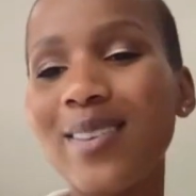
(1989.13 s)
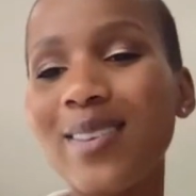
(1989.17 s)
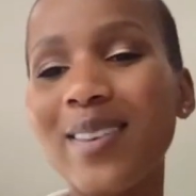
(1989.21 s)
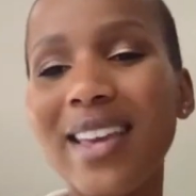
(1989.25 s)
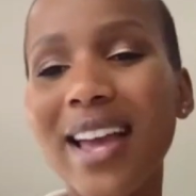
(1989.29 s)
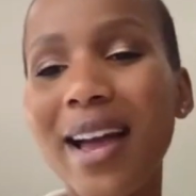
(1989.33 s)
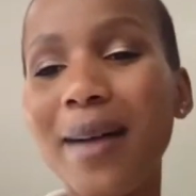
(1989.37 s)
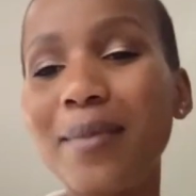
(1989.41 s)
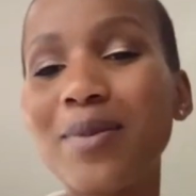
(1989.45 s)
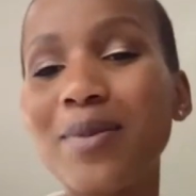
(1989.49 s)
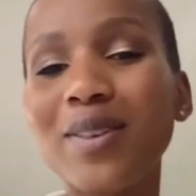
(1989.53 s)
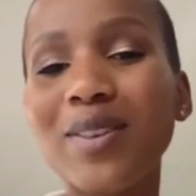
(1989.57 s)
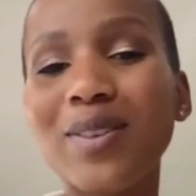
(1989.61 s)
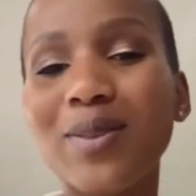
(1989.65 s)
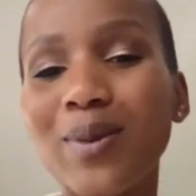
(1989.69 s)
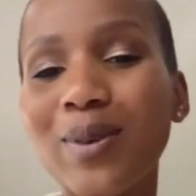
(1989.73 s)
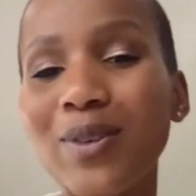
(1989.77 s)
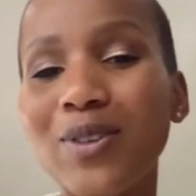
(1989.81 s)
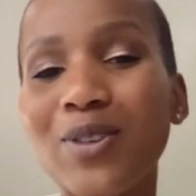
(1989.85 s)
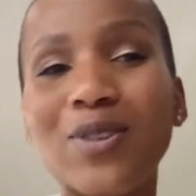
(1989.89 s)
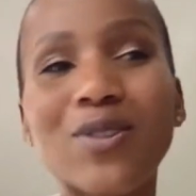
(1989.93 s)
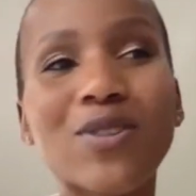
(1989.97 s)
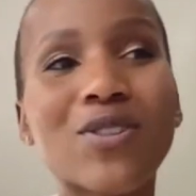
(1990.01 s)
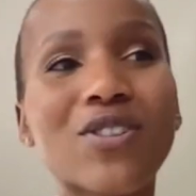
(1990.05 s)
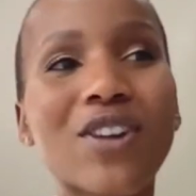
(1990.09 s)
Or captures
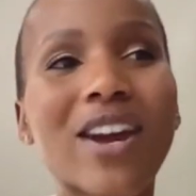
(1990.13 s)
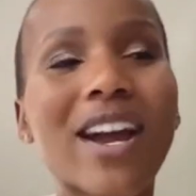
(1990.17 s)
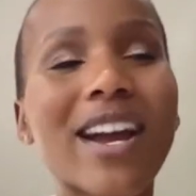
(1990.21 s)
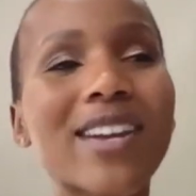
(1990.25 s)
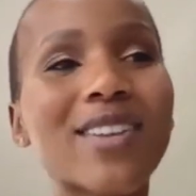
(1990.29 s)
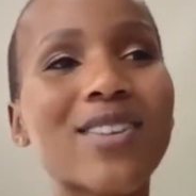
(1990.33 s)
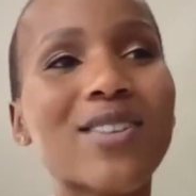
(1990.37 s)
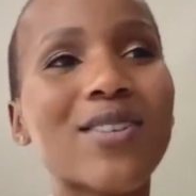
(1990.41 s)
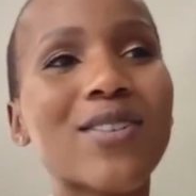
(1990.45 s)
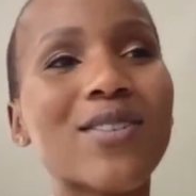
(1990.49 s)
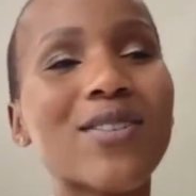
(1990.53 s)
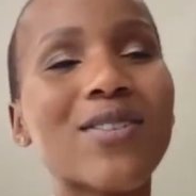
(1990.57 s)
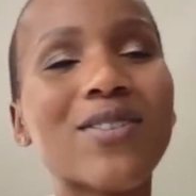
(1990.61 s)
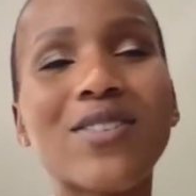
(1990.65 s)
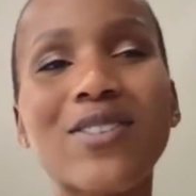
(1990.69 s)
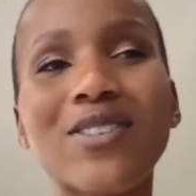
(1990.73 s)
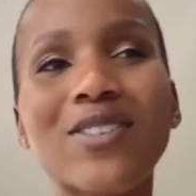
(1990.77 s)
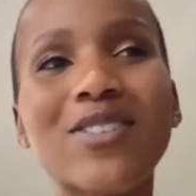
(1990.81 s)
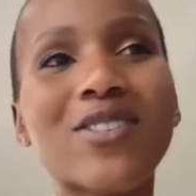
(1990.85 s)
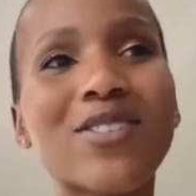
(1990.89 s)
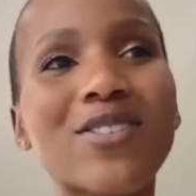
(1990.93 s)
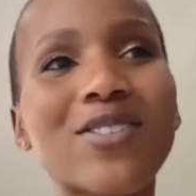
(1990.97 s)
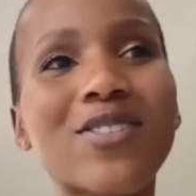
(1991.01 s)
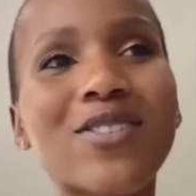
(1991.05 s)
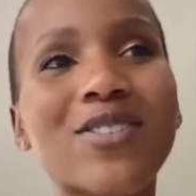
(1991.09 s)
what you're trying to
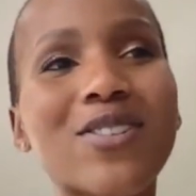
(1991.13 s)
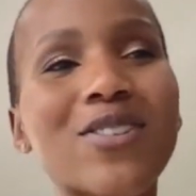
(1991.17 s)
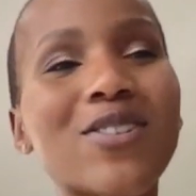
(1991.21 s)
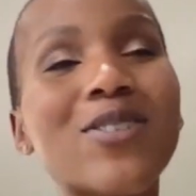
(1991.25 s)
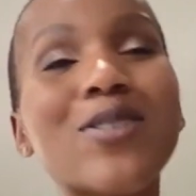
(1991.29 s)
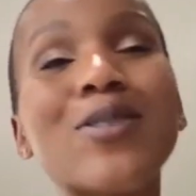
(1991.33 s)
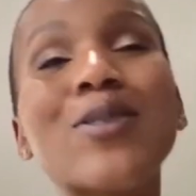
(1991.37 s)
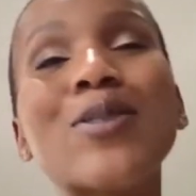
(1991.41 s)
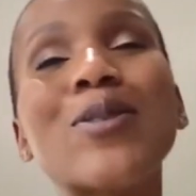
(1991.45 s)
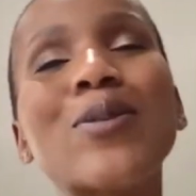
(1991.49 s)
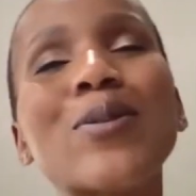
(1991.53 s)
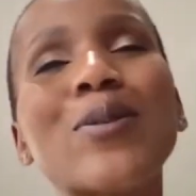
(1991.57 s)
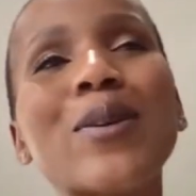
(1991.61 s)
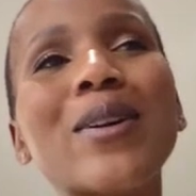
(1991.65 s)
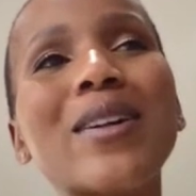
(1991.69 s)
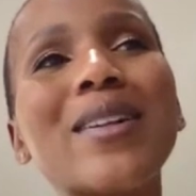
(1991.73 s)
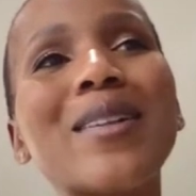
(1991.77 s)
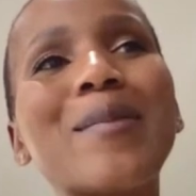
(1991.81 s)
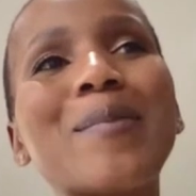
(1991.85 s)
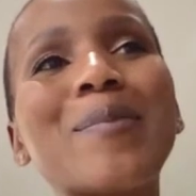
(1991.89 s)
do.